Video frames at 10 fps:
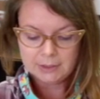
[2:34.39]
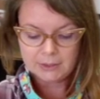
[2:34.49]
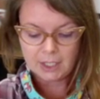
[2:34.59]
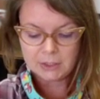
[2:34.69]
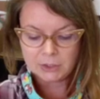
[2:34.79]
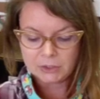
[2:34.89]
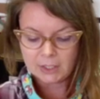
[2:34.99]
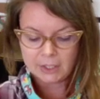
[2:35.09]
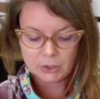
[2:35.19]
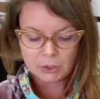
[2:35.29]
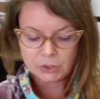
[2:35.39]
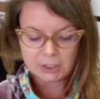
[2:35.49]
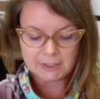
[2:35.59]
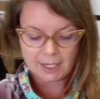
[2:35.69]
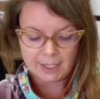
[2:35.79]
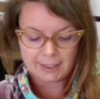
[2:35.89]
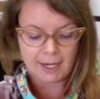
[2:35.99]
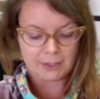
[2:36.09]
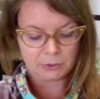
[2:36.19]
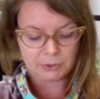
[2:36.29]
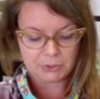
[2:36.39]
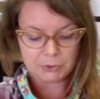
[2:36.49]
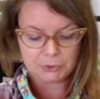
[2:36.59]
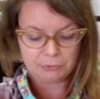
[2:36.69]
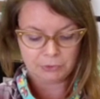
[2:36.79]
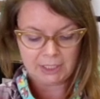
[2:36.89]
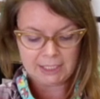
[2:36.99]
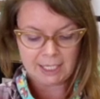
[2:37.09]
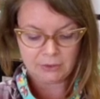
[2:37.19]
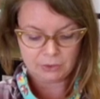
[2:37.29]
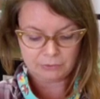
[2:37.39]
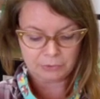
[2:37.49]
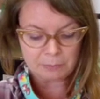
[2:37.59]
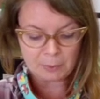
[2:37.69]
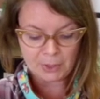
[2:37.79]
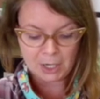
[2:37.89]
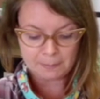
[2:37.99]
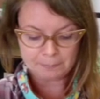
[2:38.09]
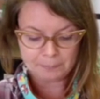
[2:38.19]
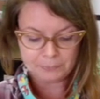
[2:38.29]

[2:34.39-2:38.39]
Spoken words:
10 years later, she died as a result of radiation from the bomb.